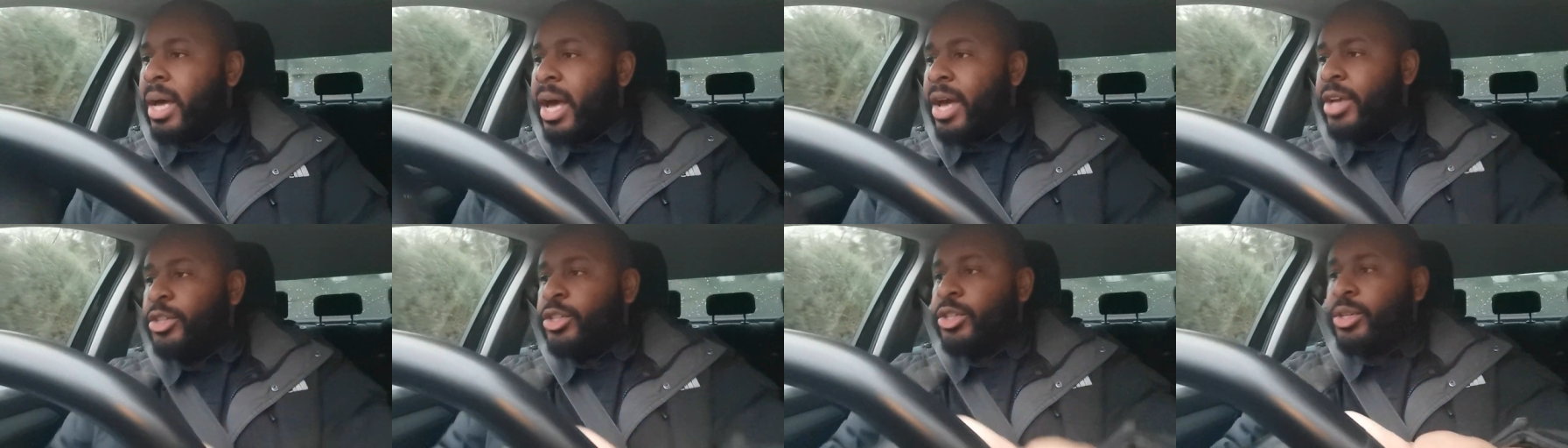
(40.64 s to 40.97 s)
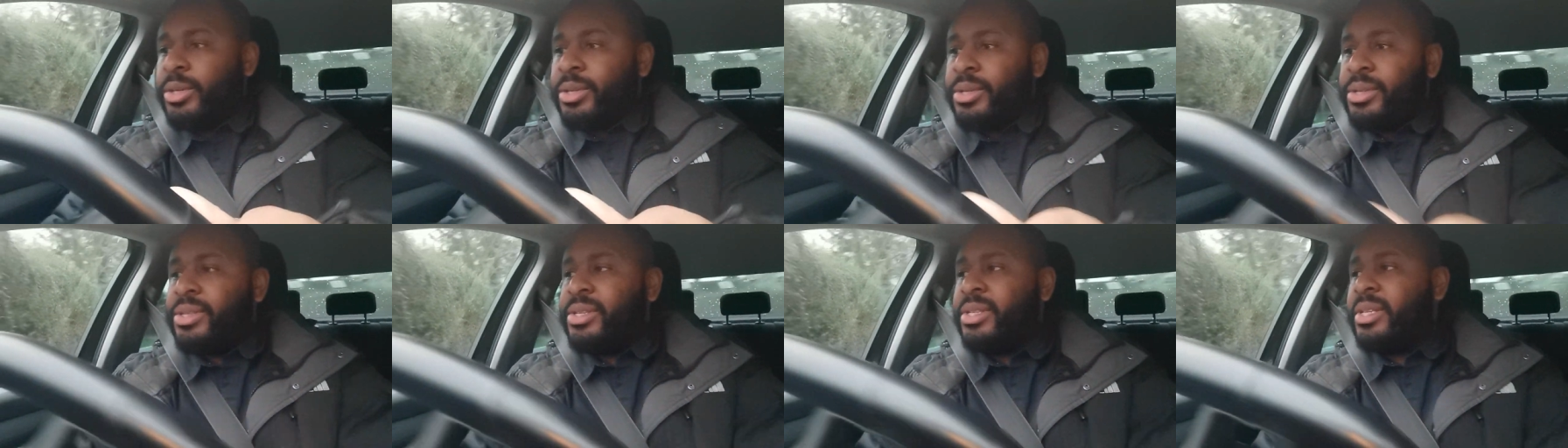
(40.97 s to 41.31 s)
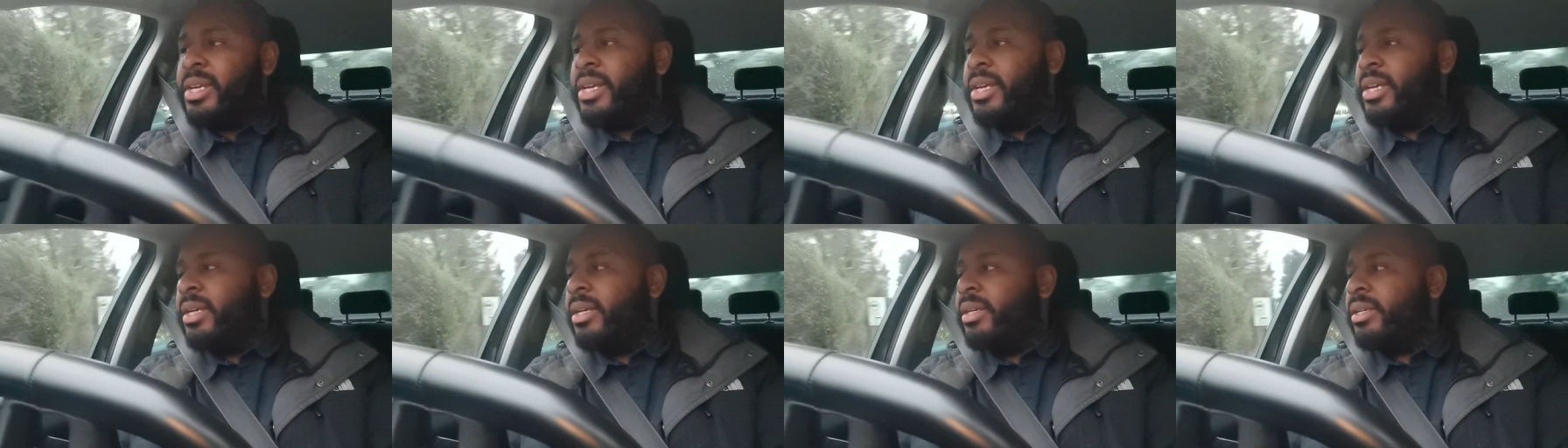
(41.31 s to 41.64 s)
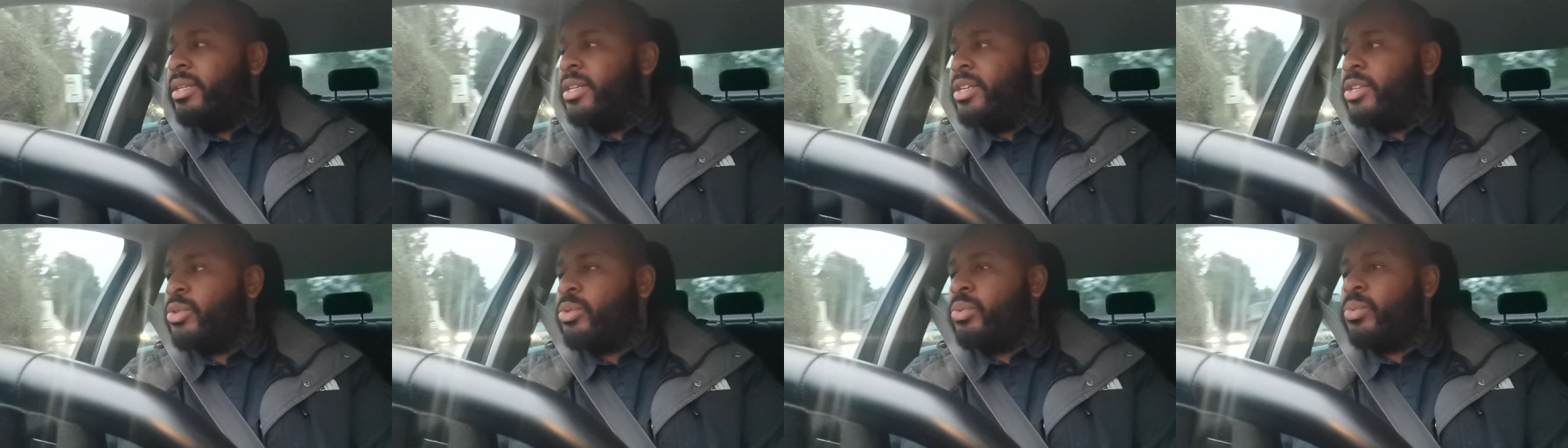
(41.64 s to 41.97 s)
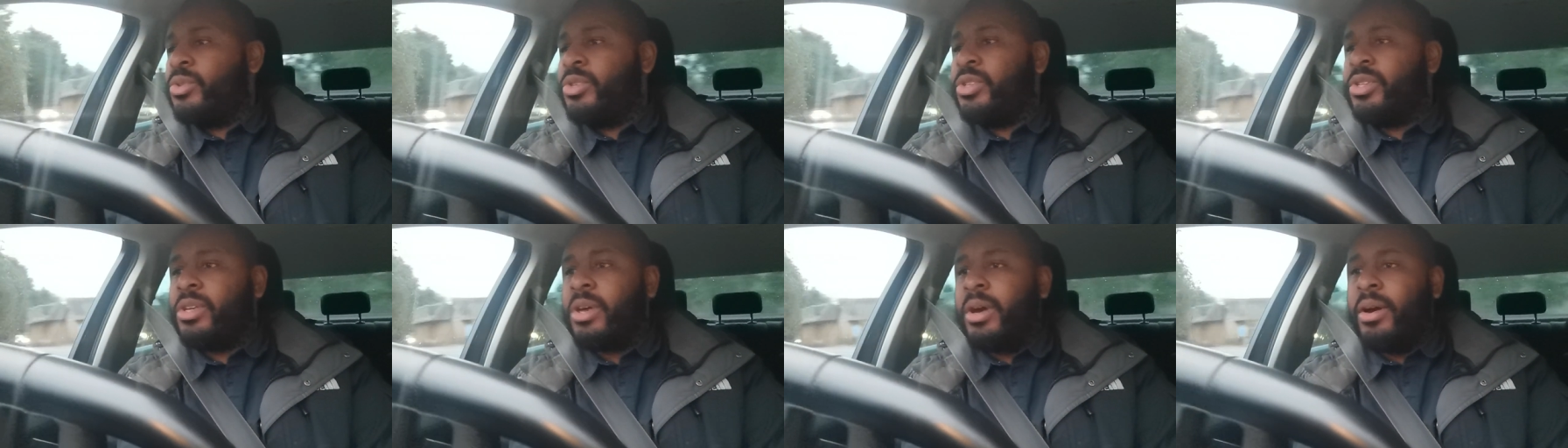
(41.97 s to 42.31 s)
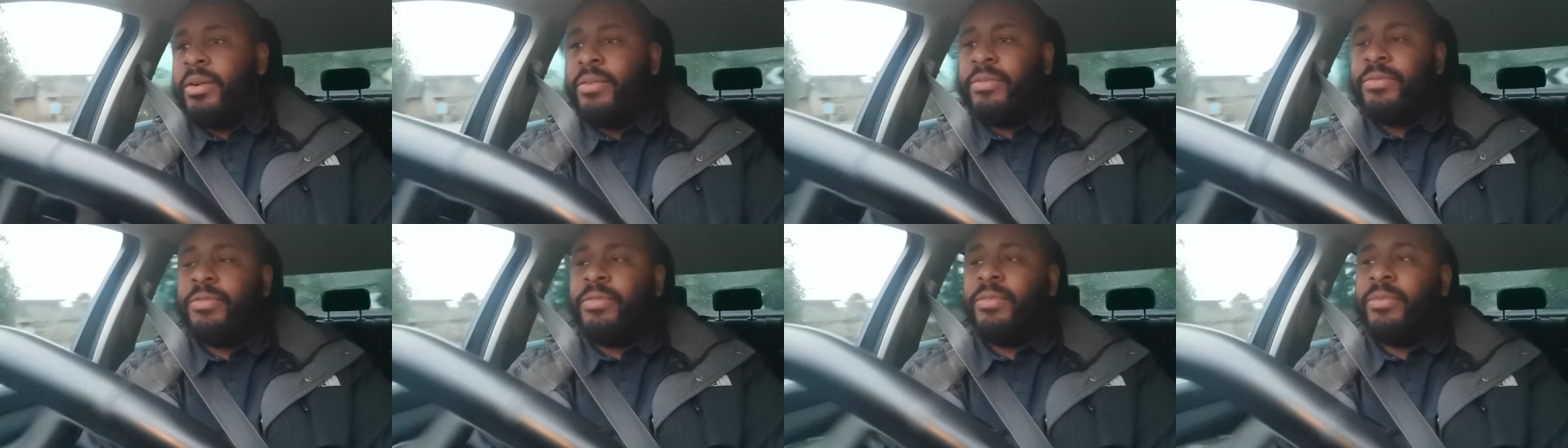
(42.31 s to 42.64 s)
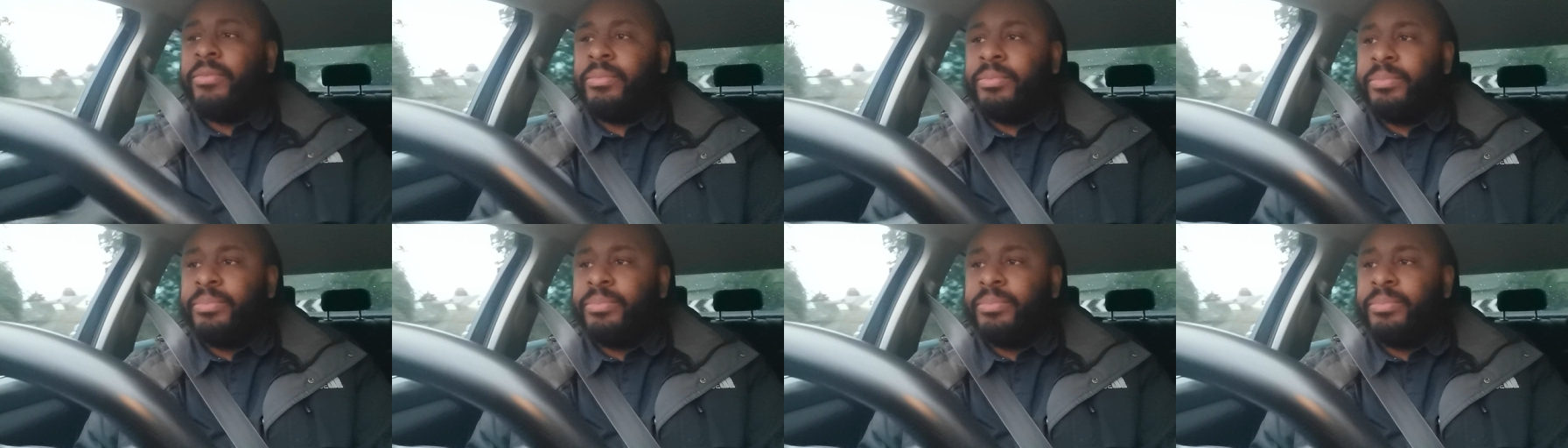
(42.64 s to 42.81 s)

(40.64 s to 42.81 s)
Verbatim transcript: As you can see, this will serve